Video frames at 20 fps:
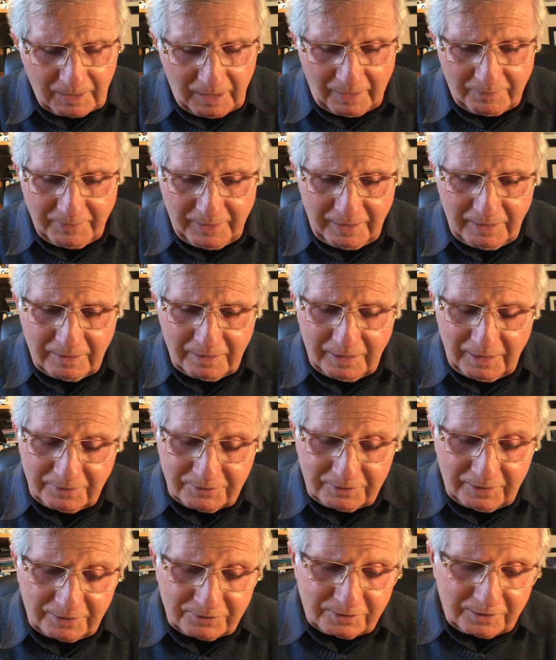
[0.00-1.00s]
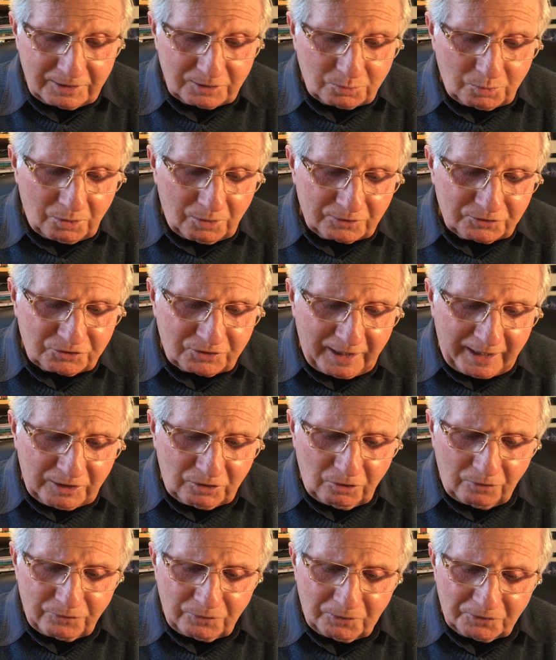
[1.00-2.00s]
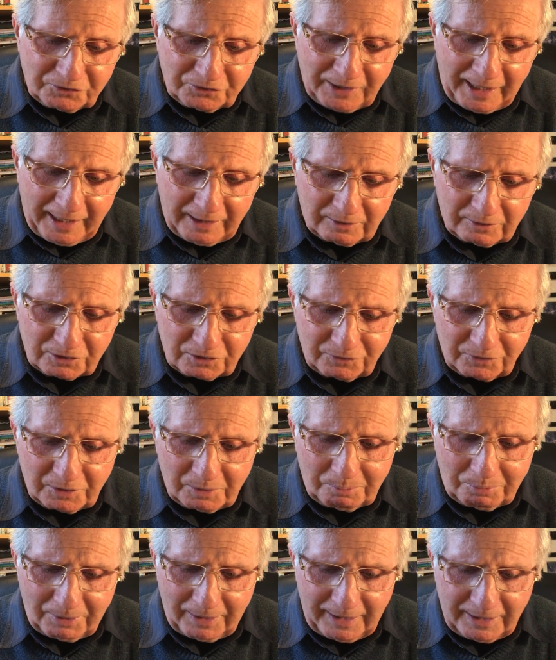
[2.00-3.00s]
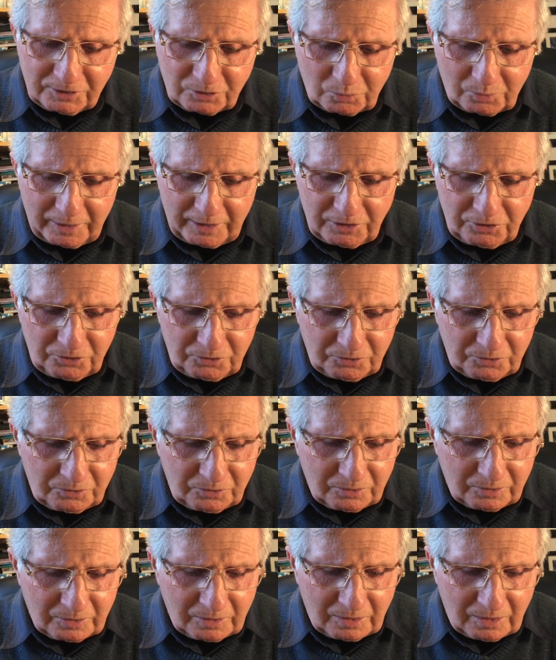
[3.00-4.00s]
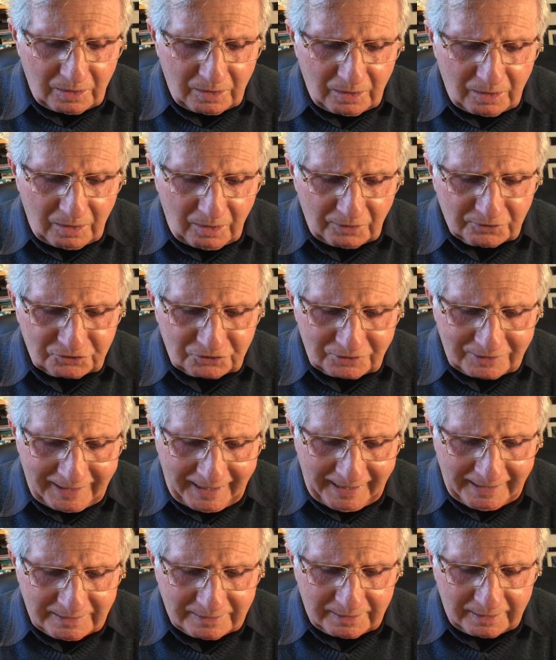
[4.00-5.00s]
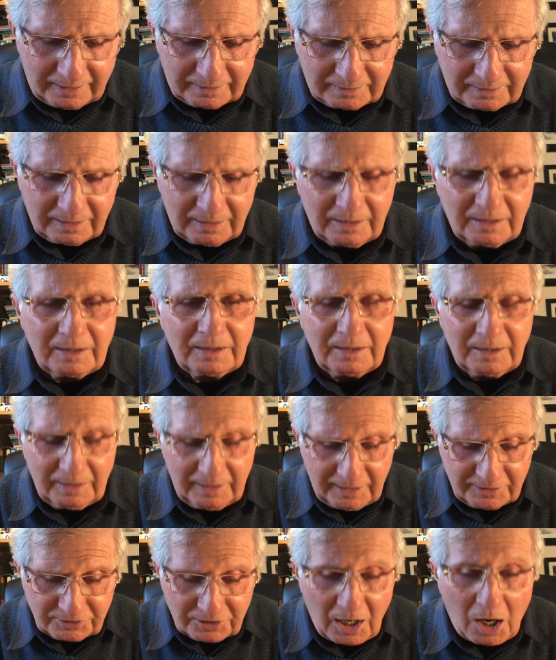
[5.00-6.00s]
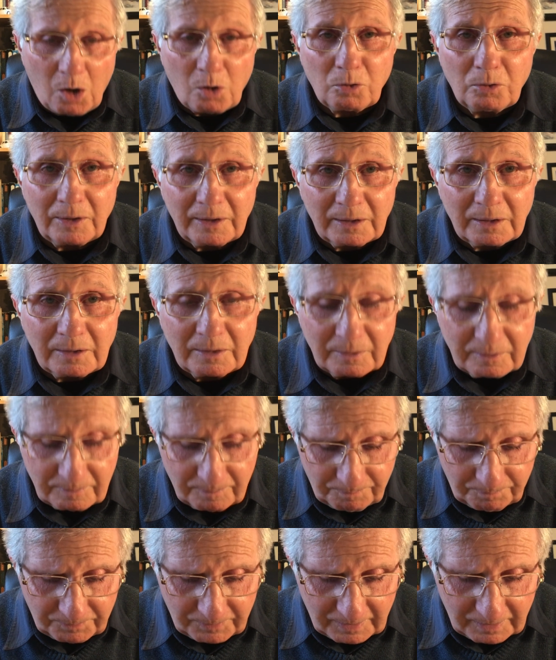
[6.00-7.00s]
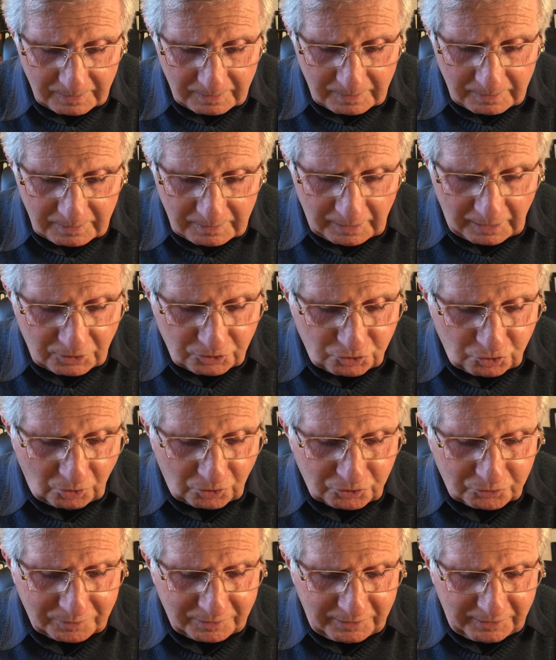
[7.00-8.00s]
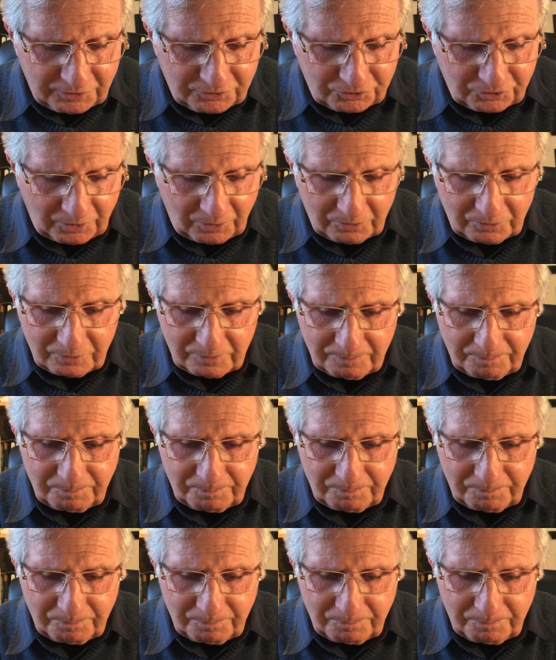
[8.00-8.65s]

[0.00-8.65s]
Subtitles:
And then he says these words, "Take off your sandals, for the place where you are standing is holy." And Joshua did so.